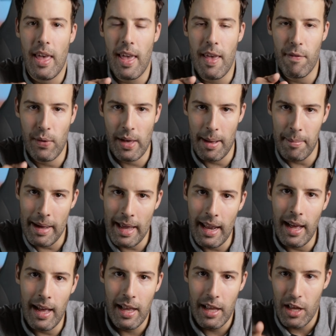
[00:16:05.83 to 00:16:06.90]
If
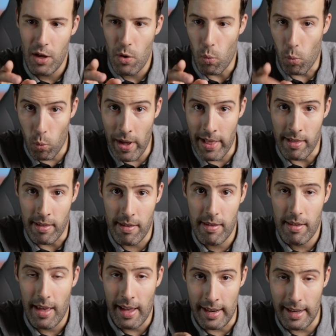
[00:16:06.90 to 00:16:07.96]
Kamala
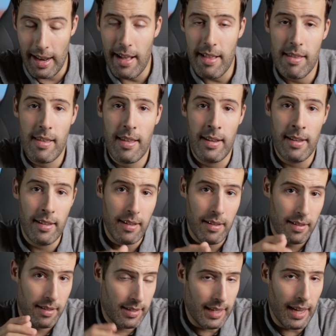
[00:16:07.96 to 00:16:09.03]
wins and lets in
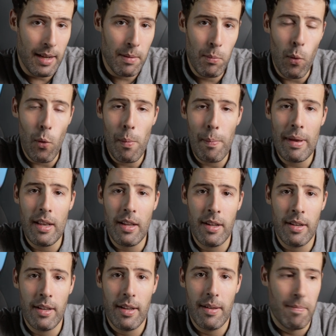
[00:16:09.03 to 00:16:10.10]
10 more
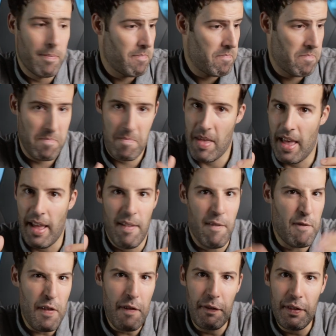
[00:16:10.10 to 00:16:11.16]
million
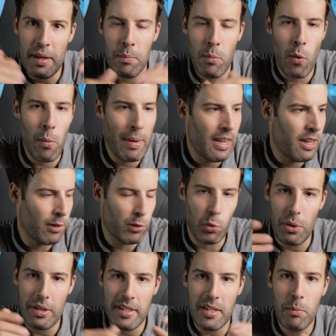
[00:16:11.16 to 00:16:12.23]
15 more million,
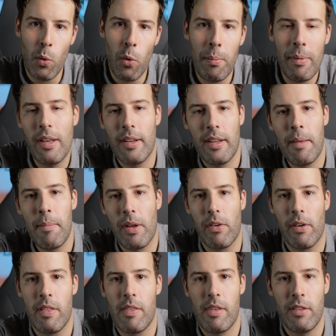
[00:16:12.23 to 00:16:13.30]
20 more million
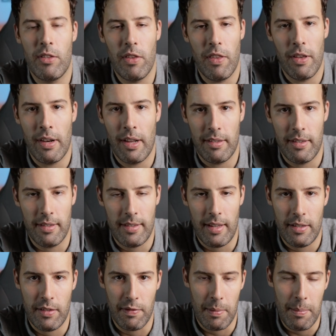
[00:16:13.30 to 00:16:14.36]
immigrants into the United
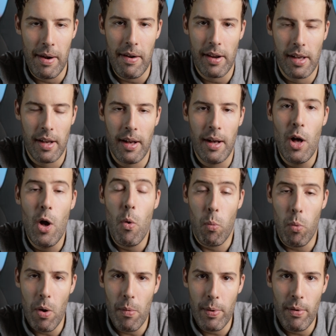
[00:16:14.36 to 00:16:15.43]
States of America,
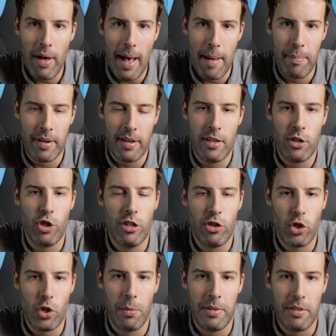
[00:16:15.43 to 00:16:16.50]
what will happen is she
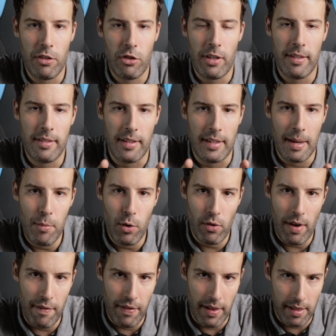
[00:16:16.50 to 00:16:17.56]
is going to change the
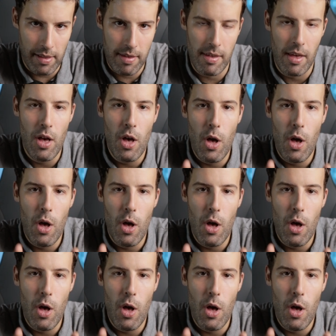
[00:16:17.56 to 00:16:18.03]
demographics